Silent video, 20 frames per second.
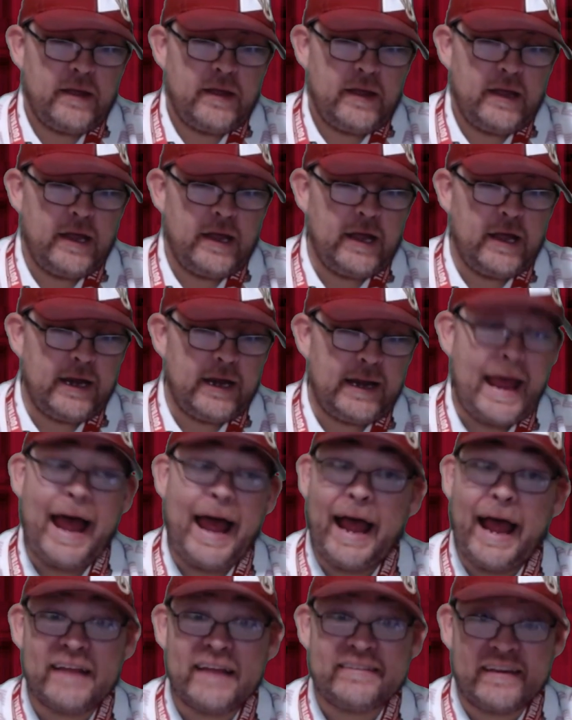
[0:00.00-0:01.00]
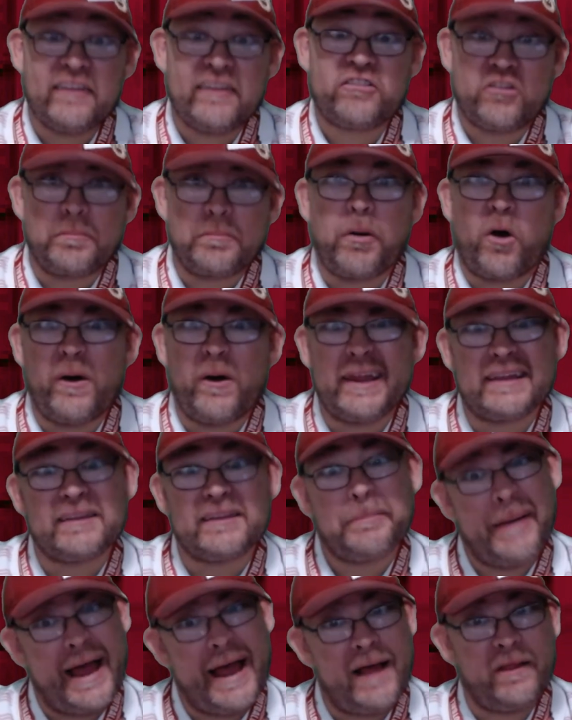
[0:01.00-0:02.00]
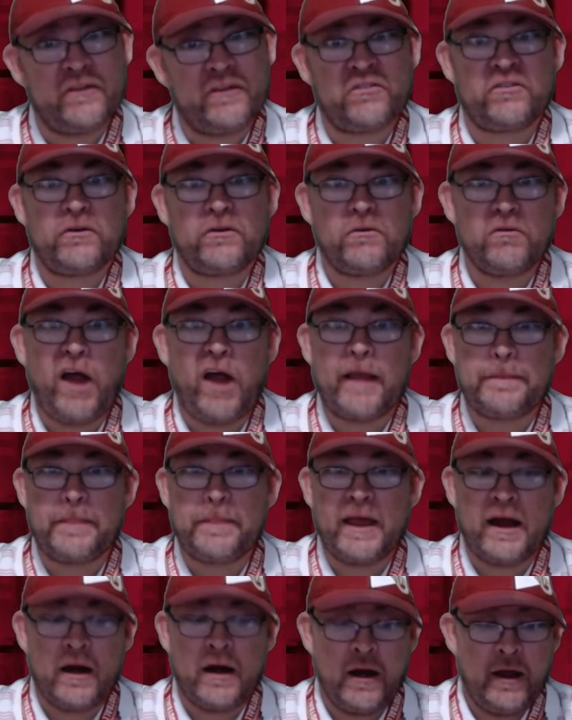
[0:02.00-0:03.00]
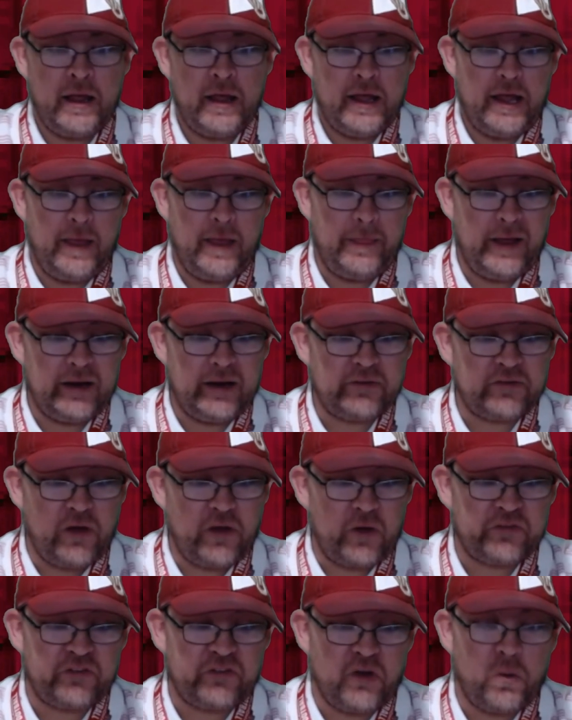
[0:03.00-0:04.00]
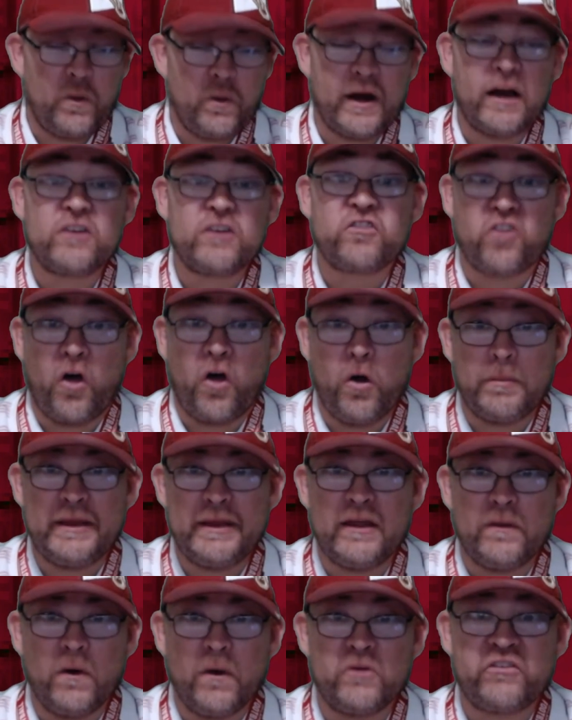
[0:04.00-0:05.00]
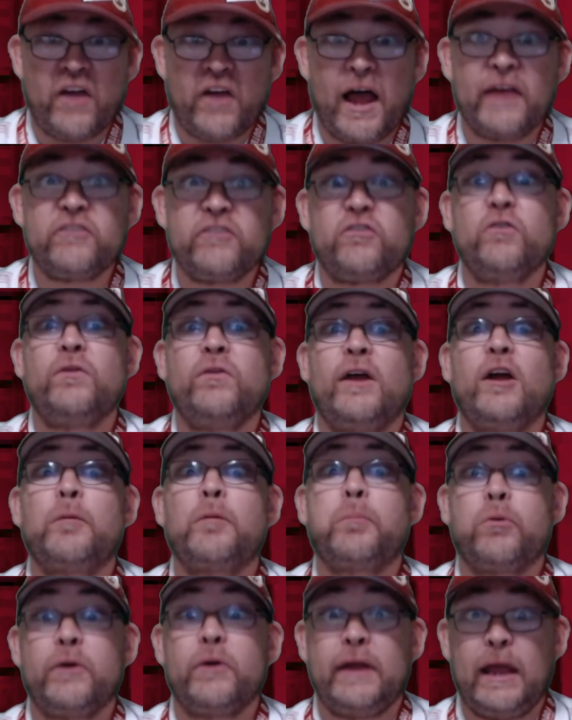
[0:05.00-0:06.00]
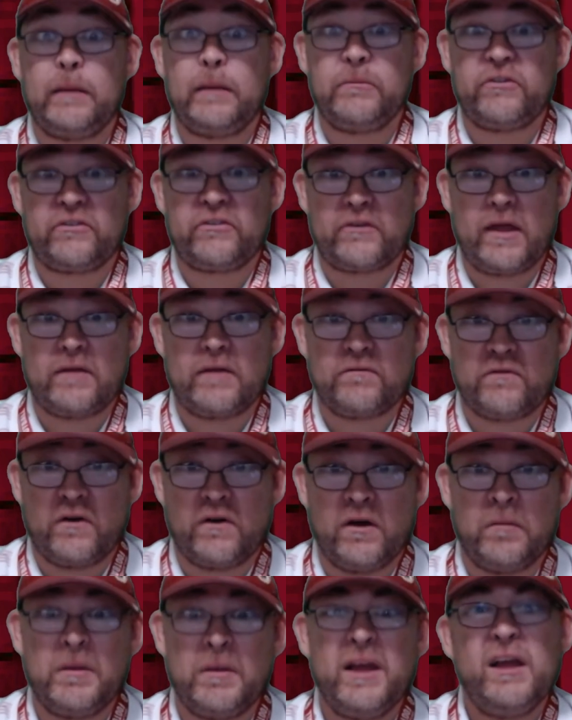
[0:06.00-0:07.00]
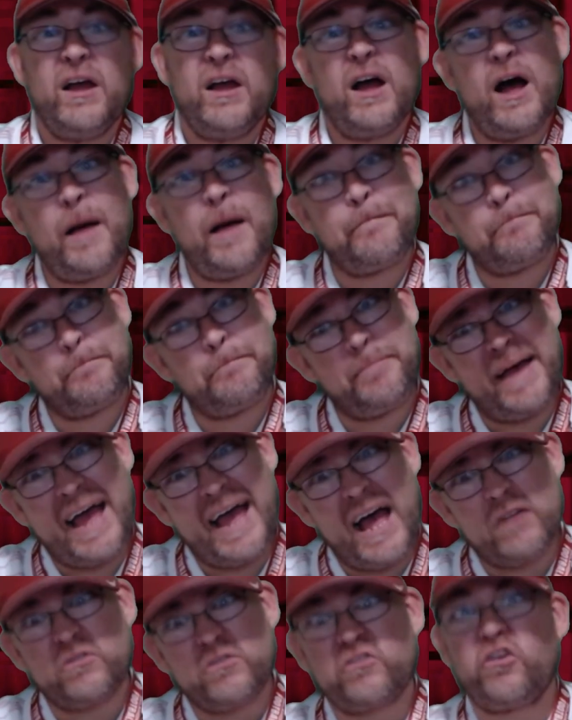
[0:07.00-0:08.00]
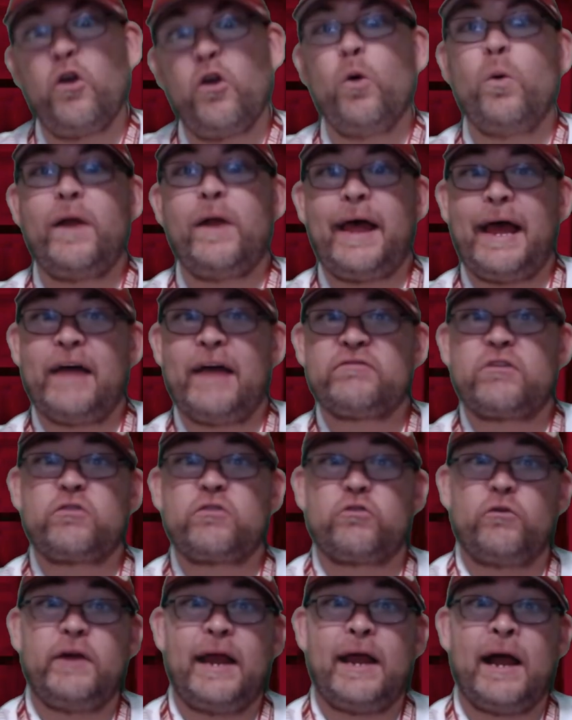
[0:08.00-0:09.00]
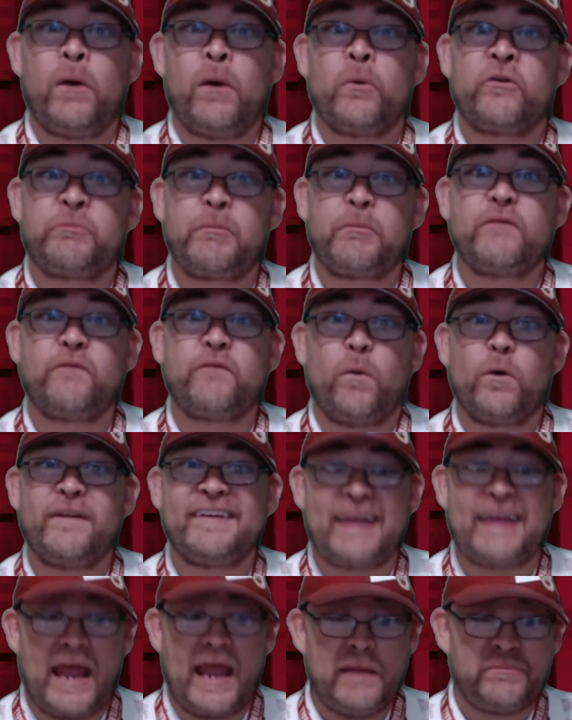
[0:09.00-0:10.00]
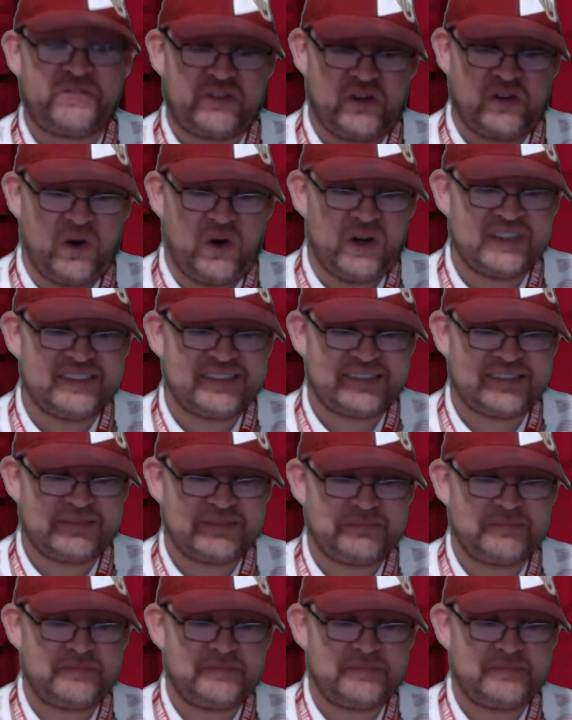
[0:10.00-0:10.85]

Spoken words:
And as is the party at the Palace right there. And that is also where Toby and those guys do their pregame set from, about 2.5 to 3 hours before the game starts.